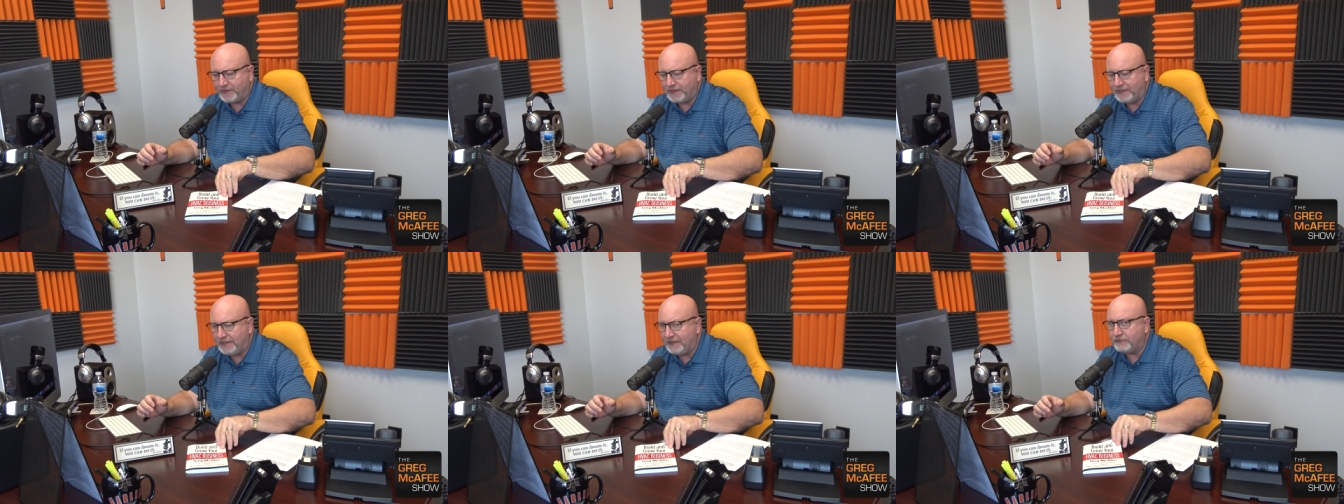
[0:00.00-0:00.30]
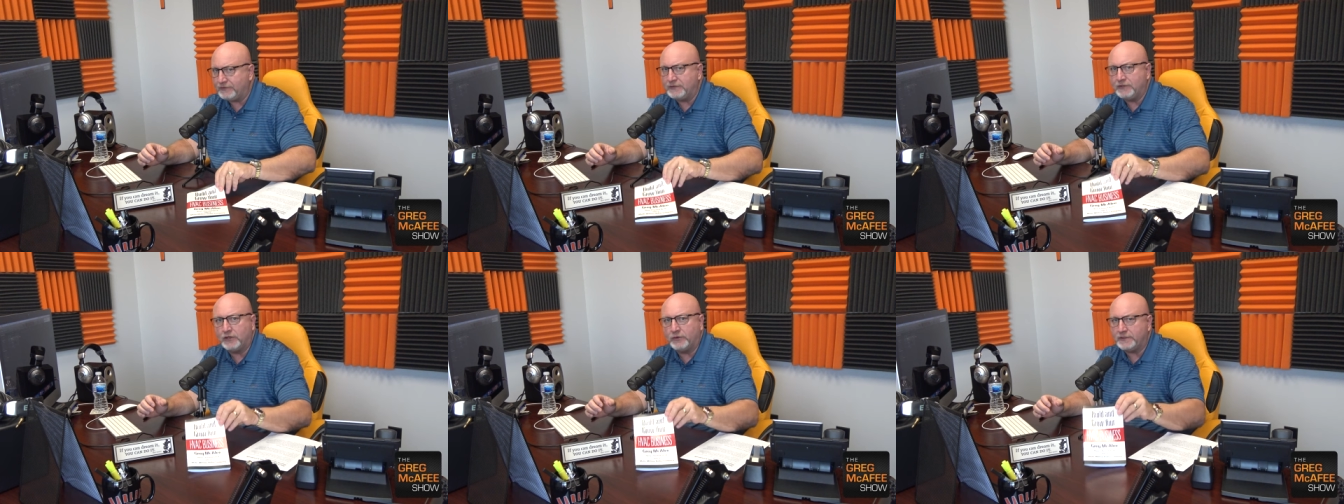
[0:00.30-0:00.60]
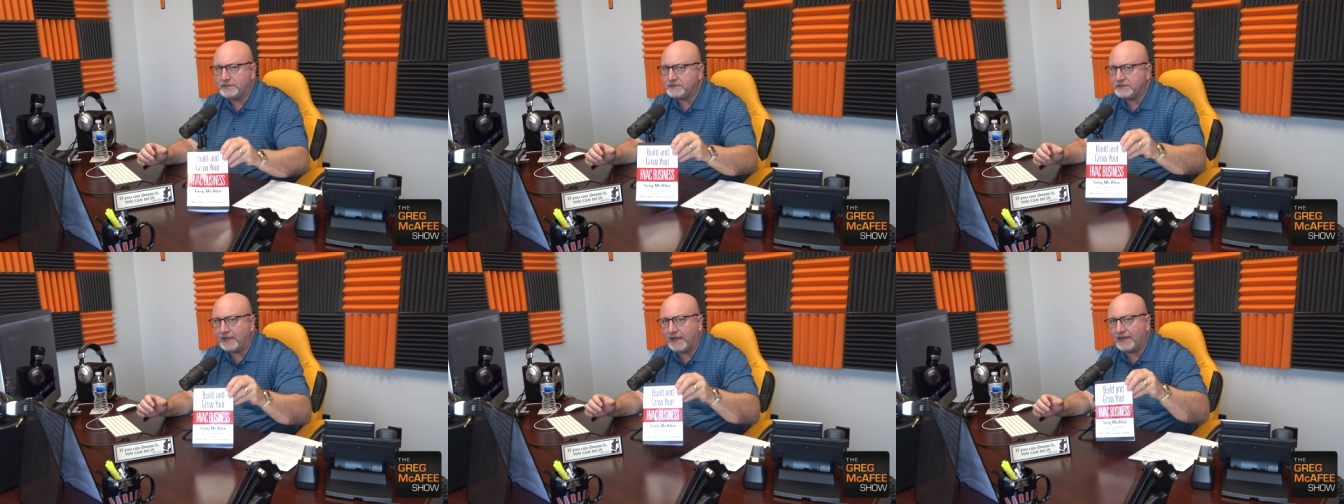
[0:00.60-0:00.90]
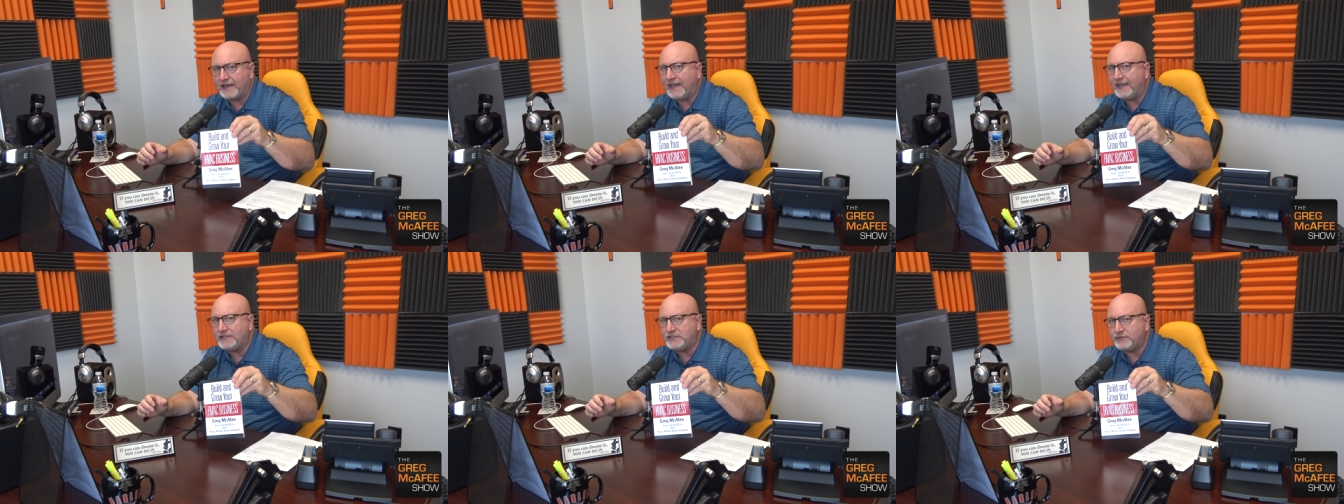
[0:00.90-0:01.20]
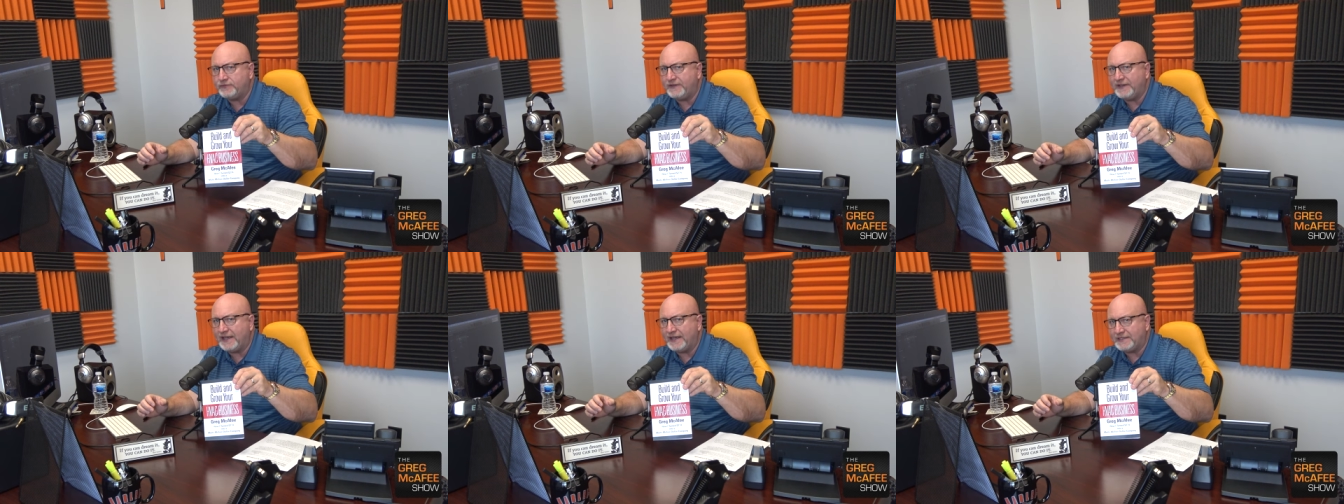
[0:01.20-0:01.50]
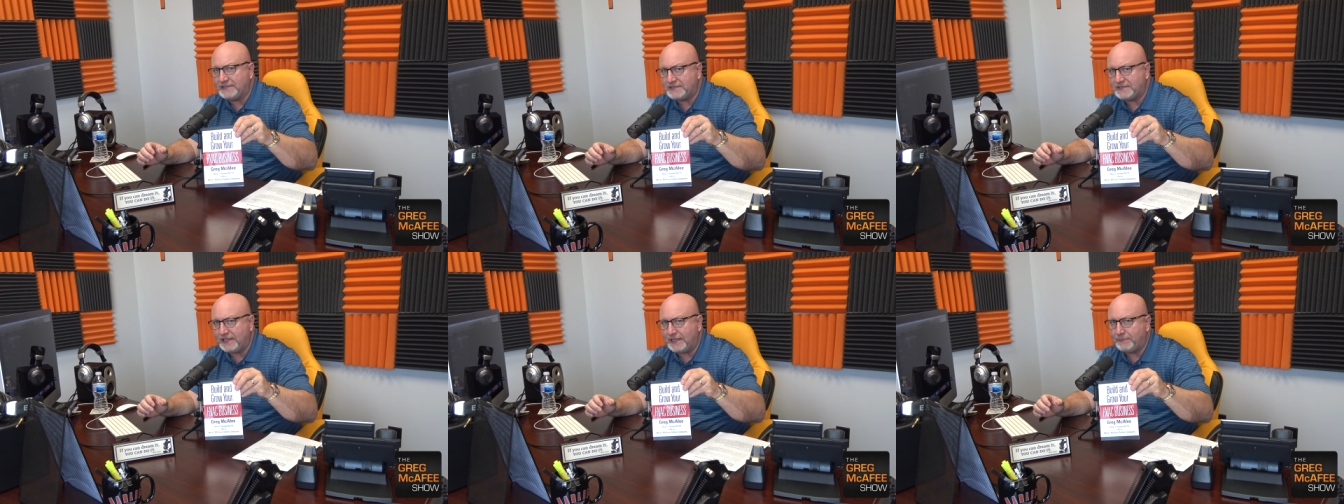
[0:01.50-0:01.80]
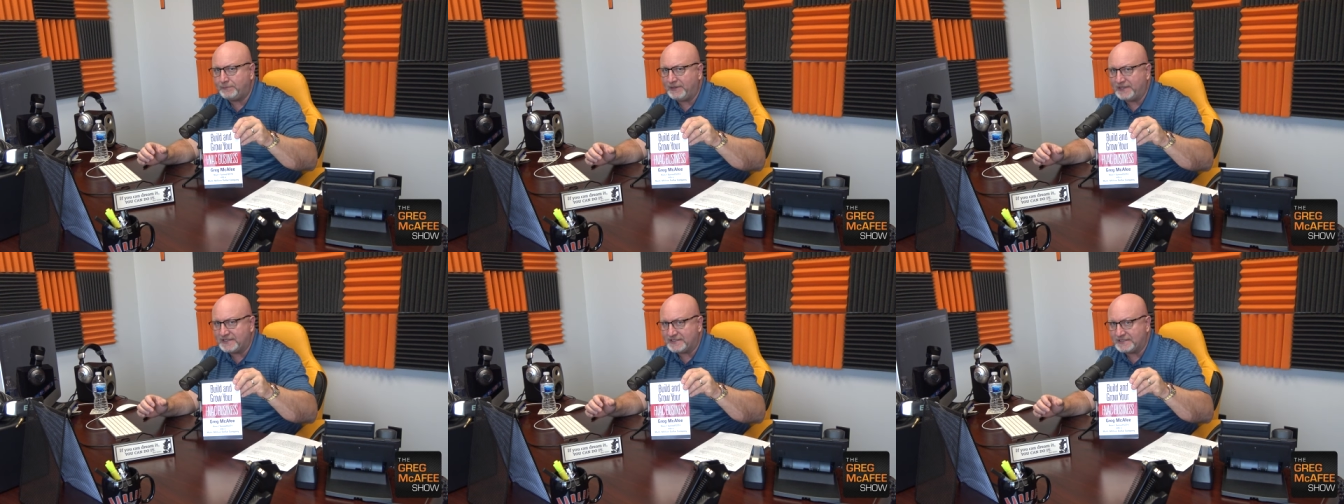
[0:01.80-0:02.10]
even though it's not
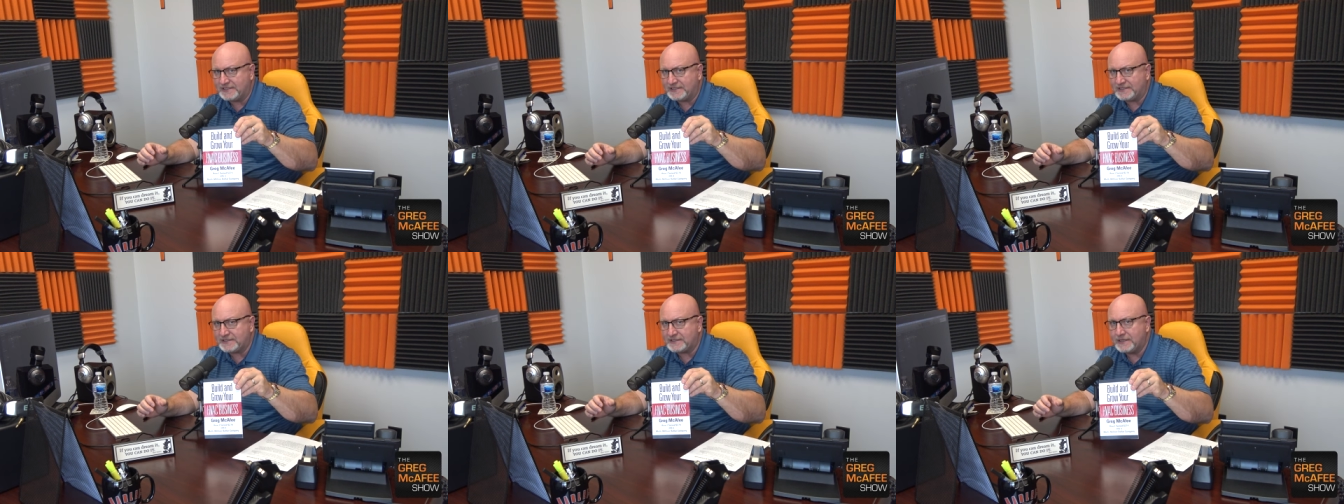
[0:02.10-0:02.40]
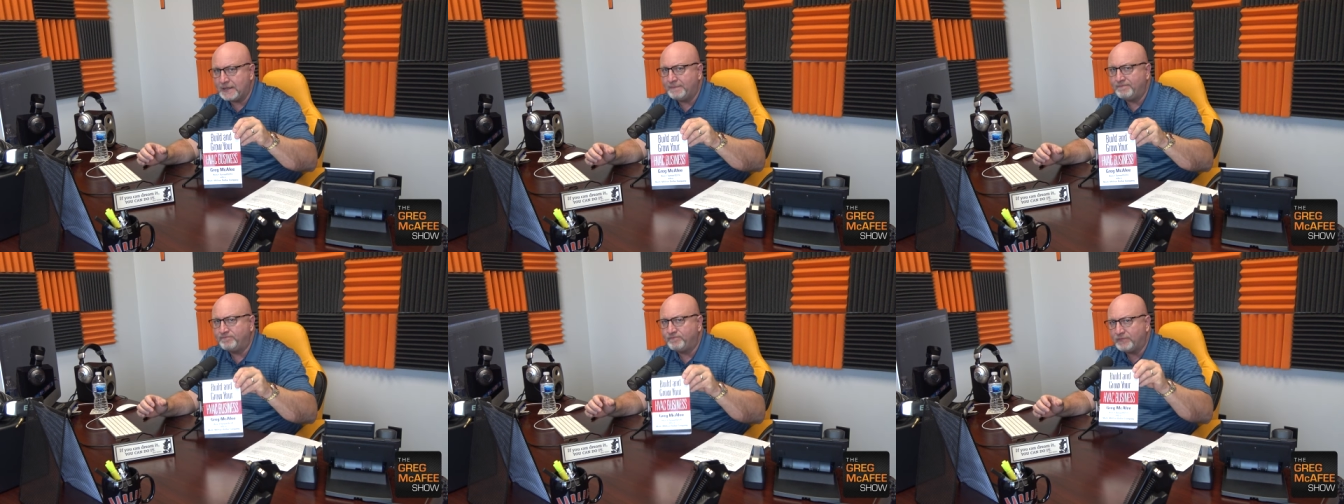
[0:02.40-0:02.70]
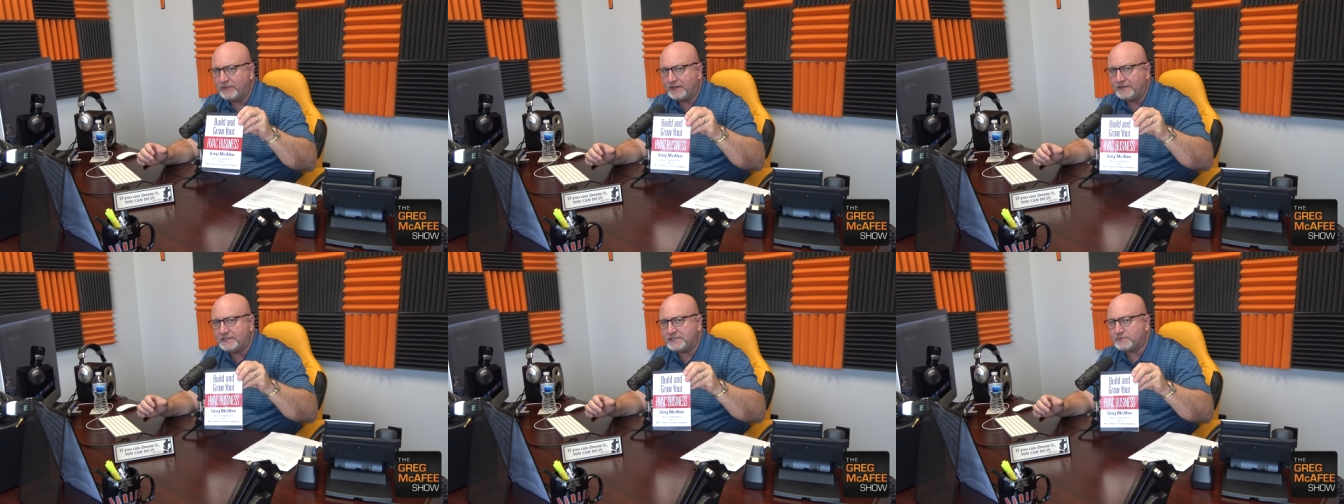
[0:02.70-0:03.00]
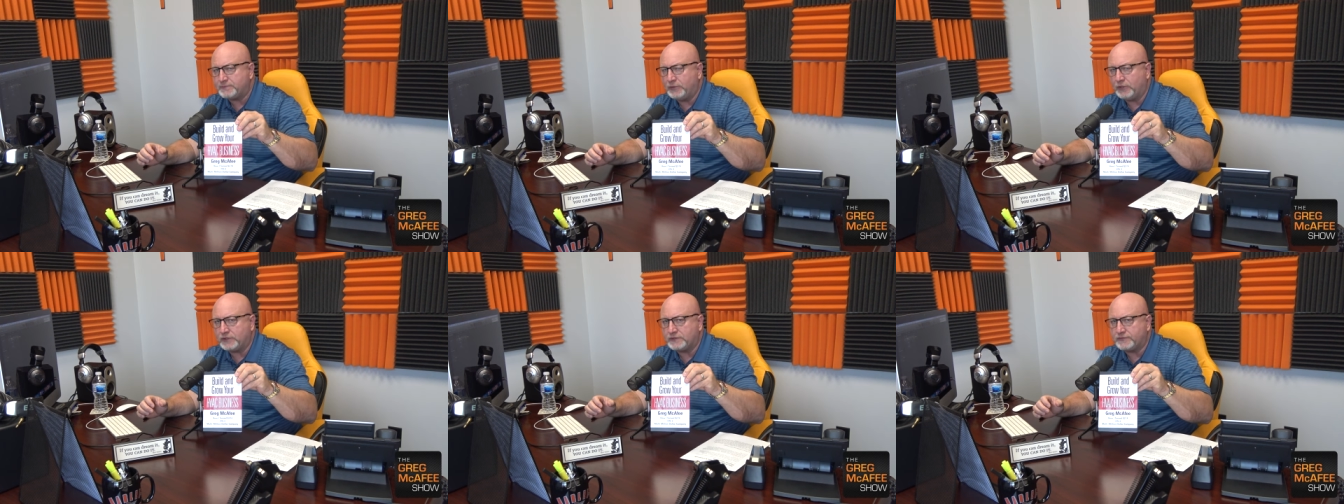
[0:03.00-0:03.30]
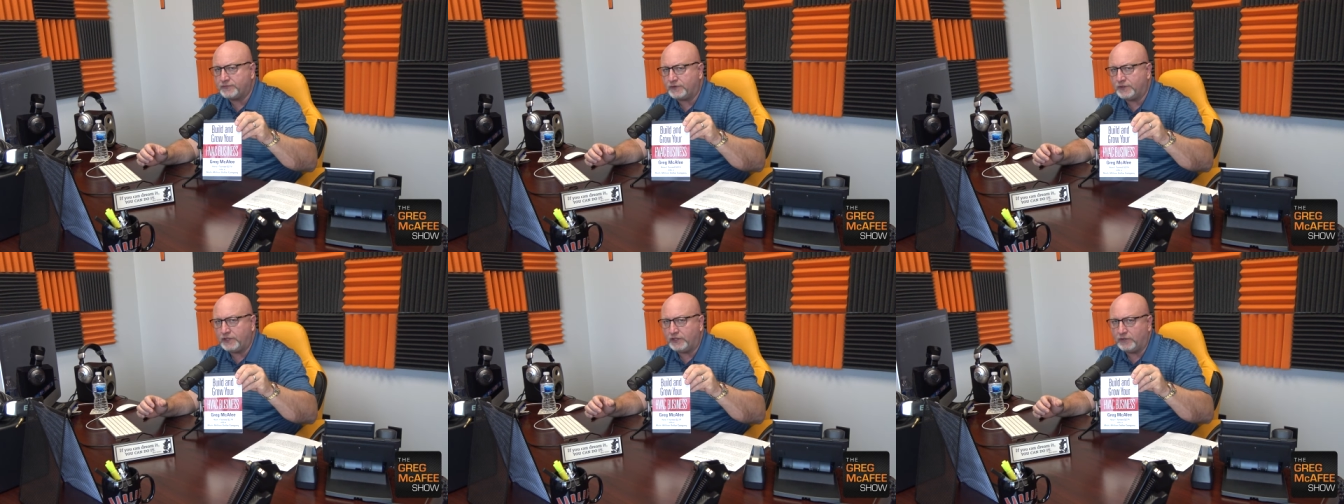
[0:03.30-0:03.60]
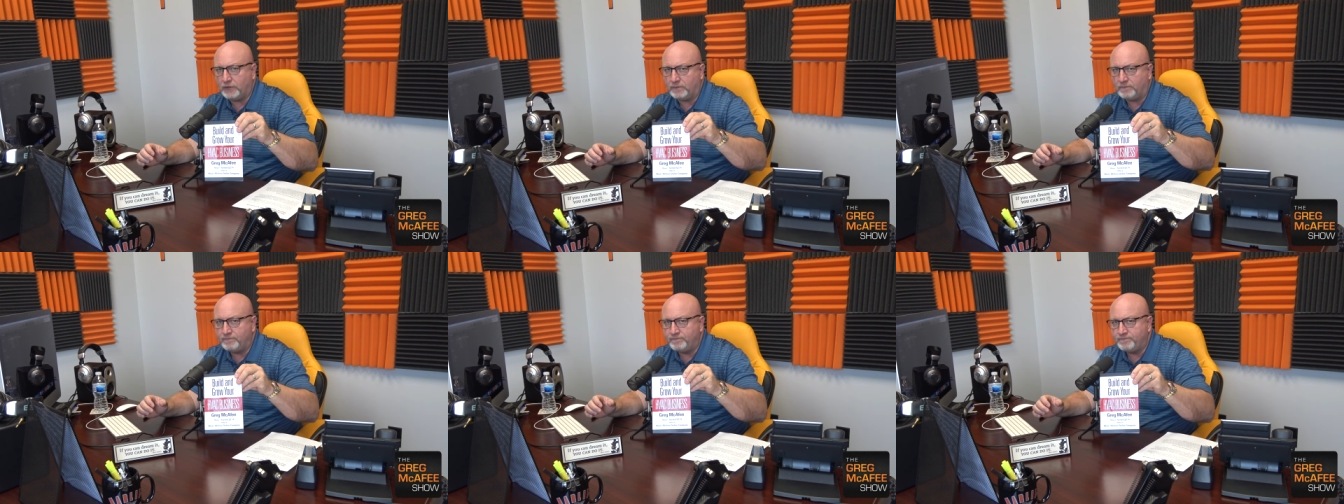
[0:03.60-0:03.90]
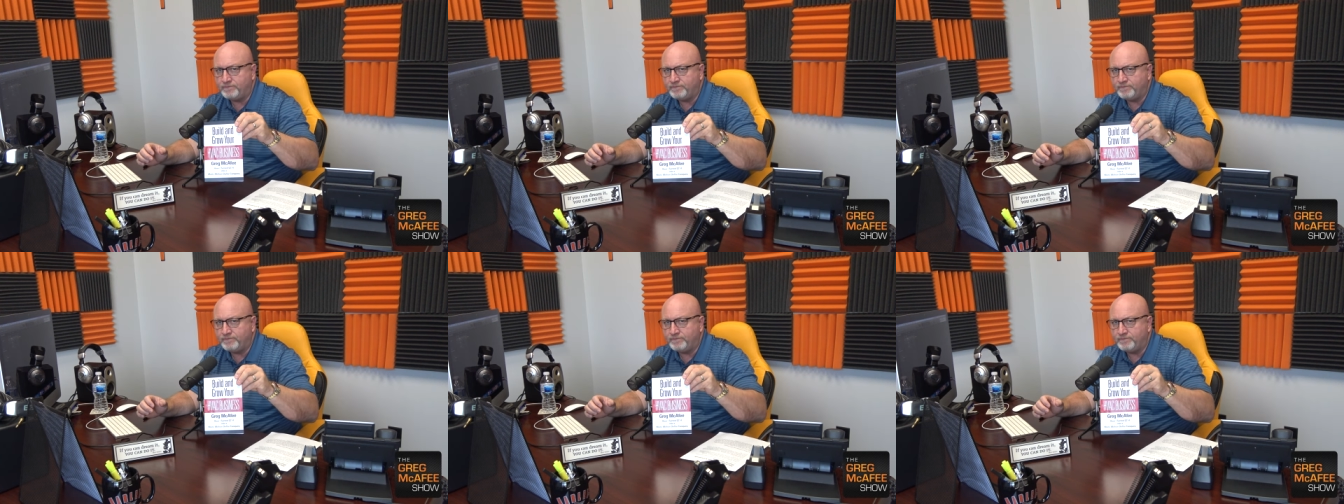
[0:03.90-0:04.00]
HVAC business, this book's for you.